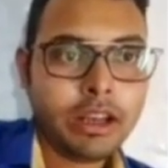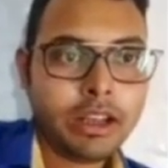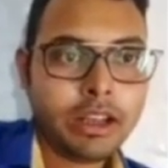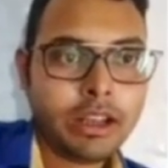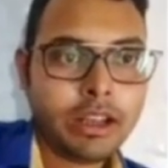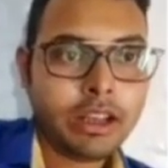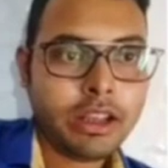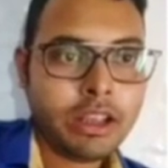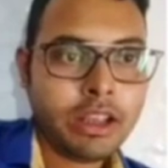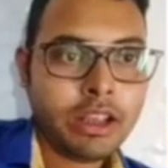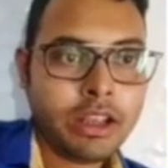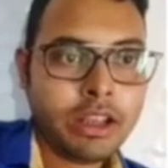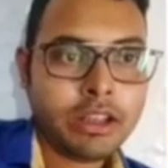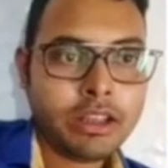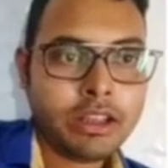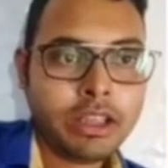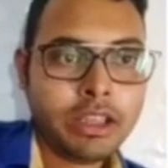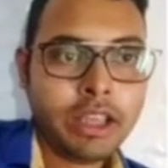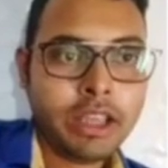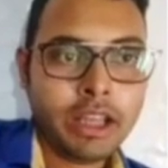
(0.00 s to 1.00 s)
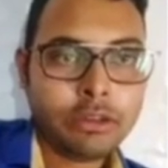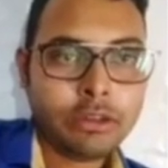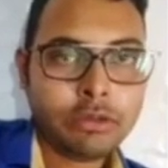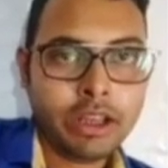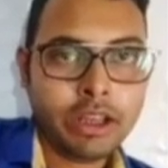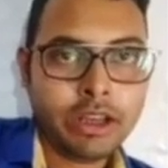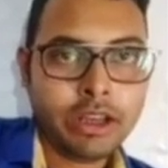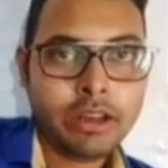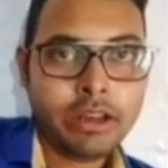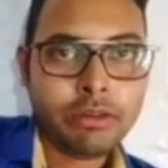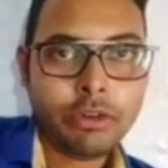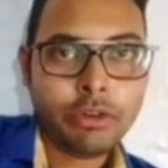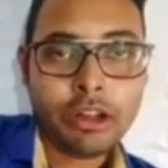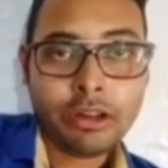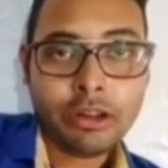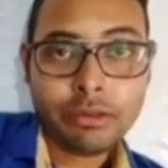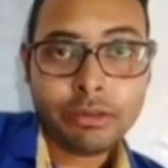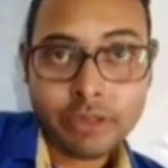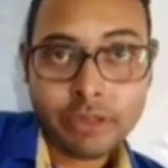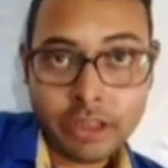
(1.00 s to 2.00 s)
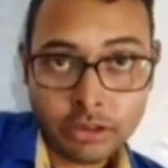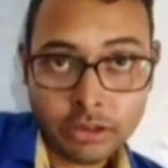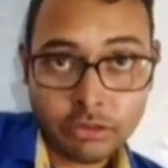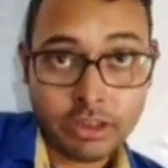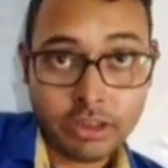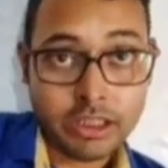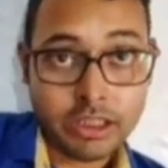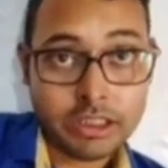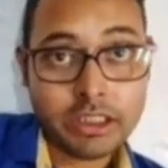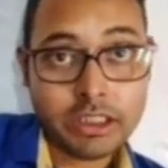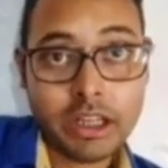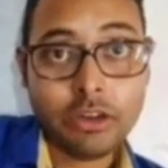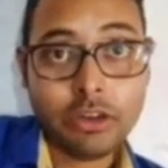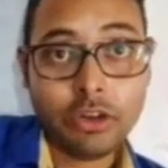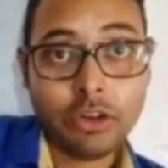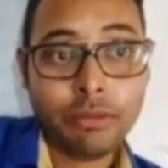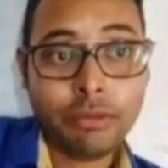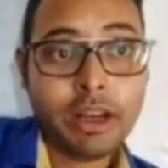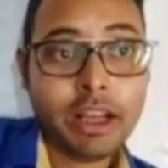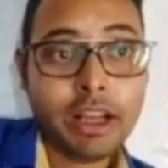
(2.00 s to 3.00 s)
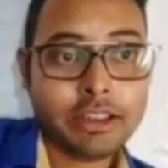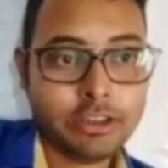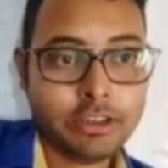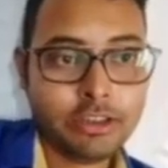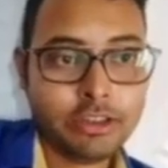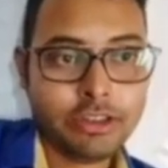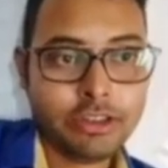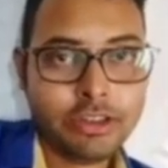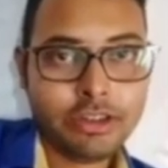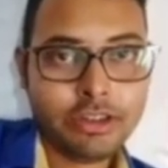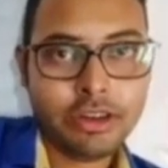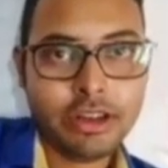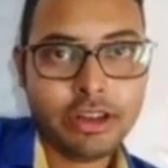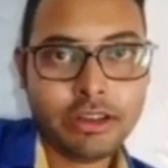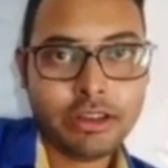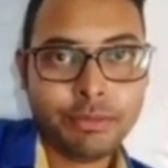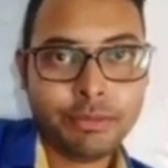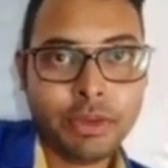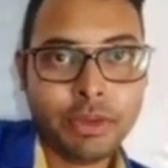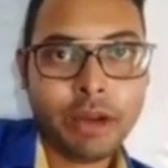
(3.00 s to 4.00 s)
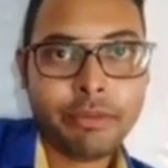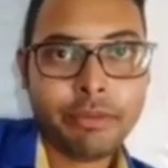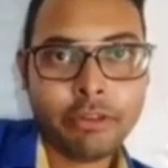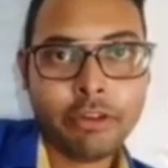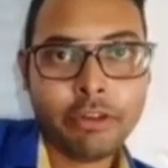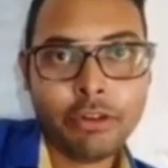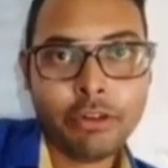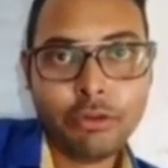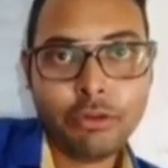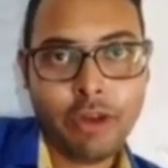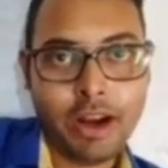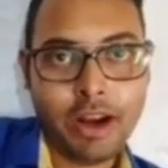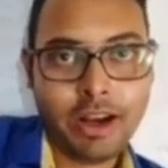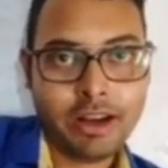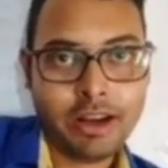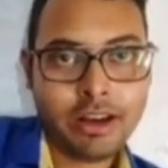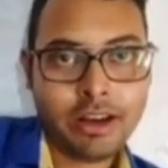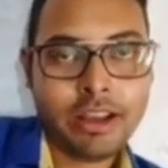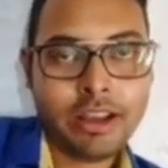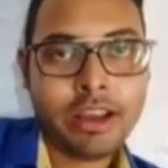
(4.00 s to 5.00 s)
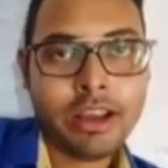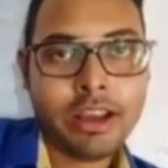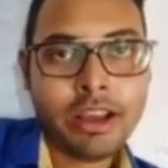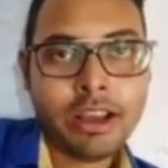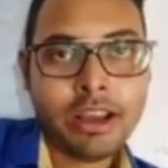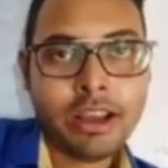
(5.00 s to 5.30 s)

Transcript: there cn square, modulus of cn square is the normalization, it's become equal to 1.